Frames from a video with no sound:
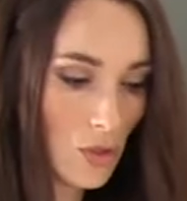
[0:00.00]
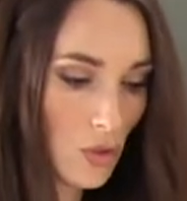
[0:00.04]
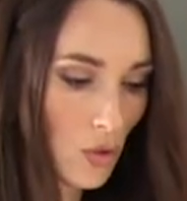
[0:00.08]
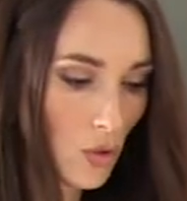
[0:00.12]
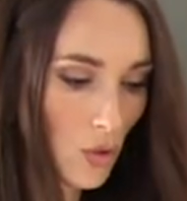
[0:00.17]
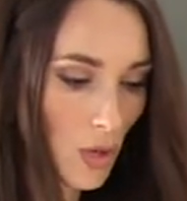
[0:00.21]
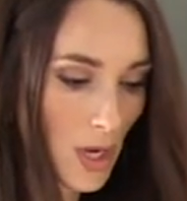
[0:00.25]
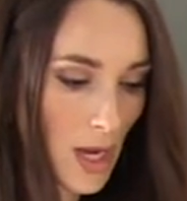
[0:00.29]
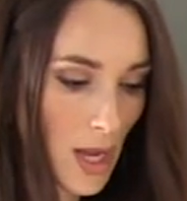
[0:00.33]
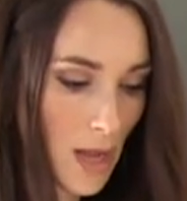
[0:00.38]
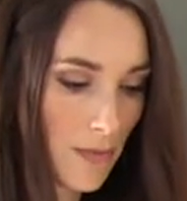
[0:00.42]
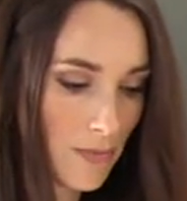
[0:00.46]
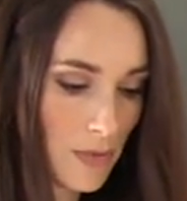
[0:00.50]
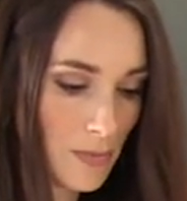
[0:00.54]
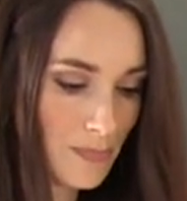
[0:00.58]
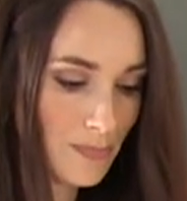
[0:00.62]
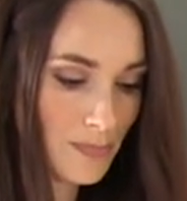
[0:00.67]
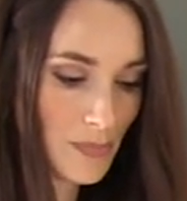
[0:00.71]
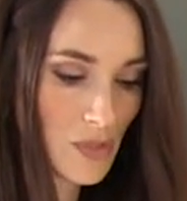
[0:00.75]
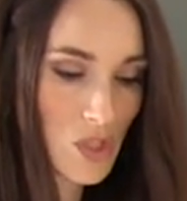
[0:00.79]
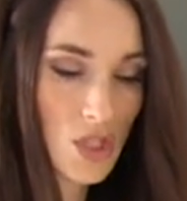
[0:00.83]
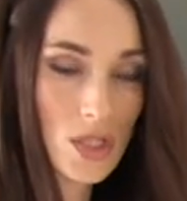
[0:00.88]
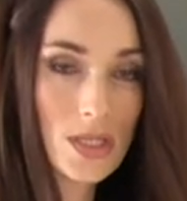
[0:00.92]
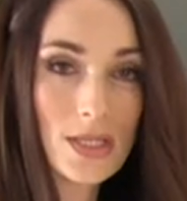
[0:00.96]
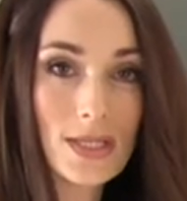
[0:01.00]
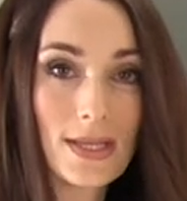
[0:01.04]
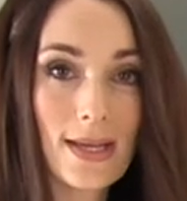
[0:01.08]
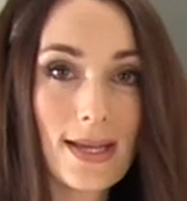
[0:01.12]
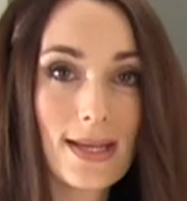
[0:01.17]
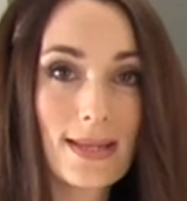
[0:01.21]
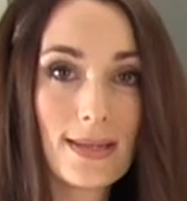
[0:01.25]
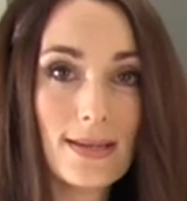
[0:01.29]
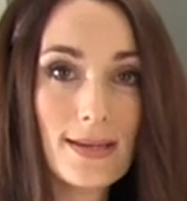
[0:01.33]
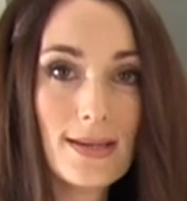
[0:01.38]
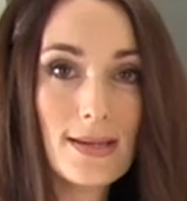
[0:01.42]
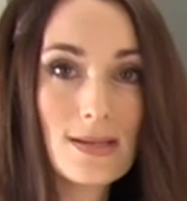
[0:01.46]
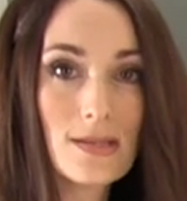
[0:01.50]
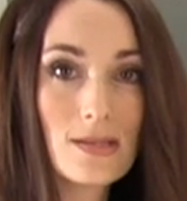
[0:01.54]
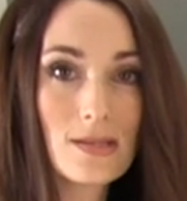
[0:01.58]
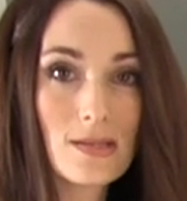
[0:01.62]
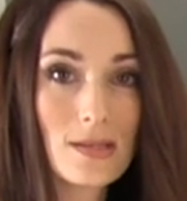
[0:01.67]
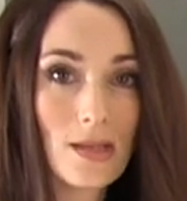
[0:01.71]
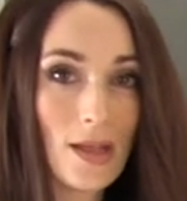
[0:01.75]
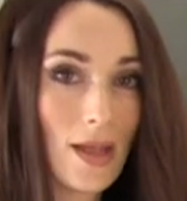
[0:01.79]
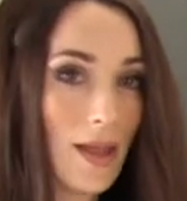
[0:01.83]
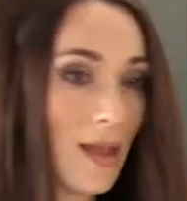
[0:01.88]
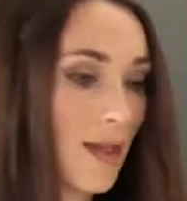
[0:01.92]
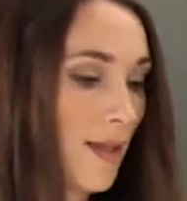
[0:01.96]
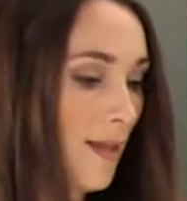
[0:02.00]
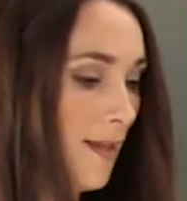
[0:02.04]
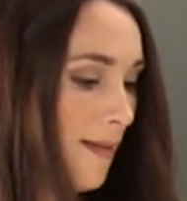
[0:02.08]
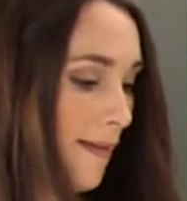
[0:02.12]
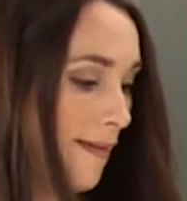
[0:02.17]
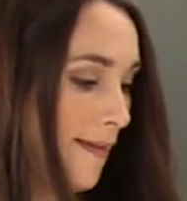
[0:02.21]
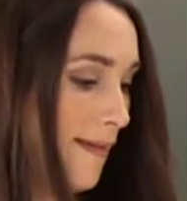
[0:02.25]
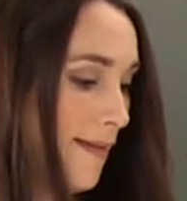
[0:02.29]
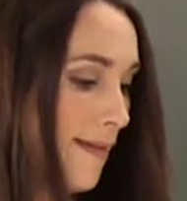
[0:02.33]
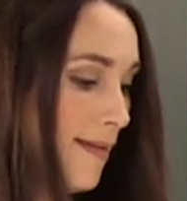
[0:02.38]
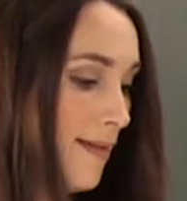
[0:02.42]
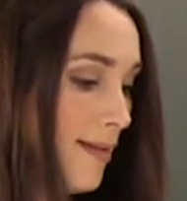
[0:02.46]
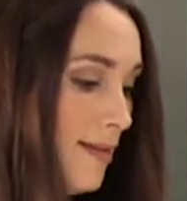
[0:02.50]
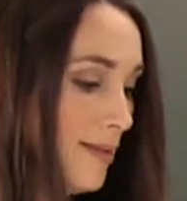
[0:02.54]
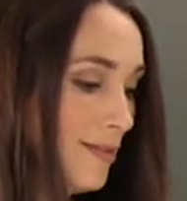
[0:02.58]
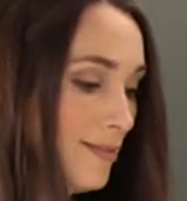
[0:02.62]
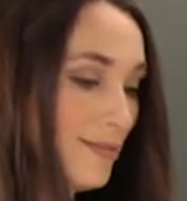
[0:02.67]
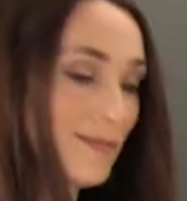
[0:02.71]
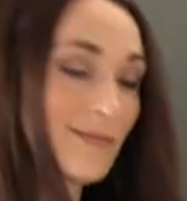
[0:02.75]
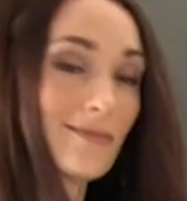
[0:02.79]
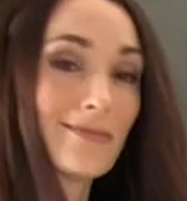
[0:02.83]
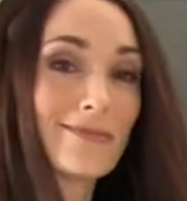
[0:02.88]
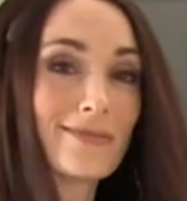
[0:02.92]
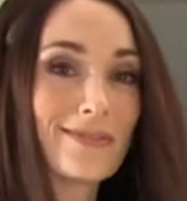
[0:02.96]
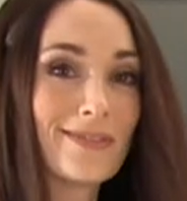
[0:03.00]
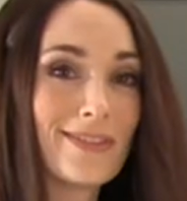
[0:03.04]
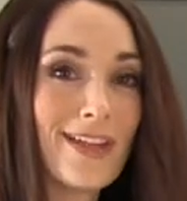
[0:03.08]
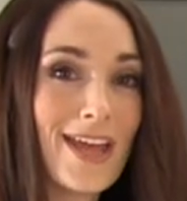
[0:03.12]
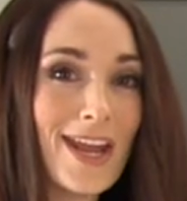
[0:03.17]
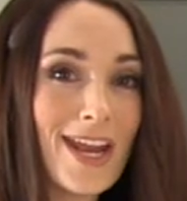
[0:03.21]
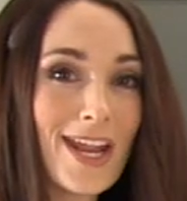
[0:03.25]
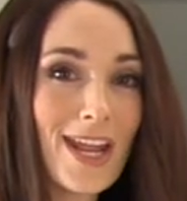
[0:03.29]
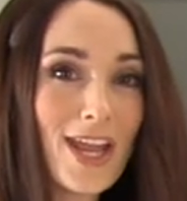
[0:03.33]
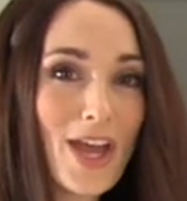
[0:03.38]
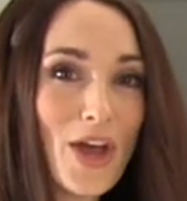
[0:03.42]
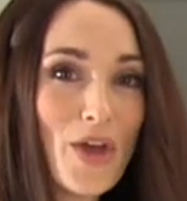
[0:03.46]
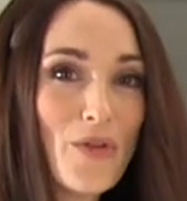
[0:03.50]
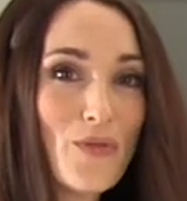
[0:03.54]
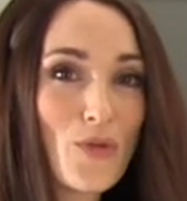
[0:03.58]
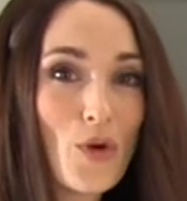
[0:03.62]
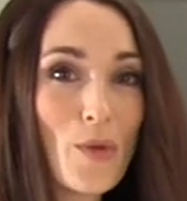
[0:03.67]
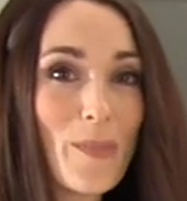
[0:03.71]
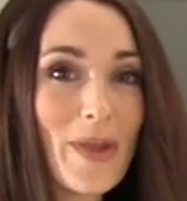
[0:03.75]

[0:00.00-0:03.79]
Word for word: degree oven, just like this, and let it go for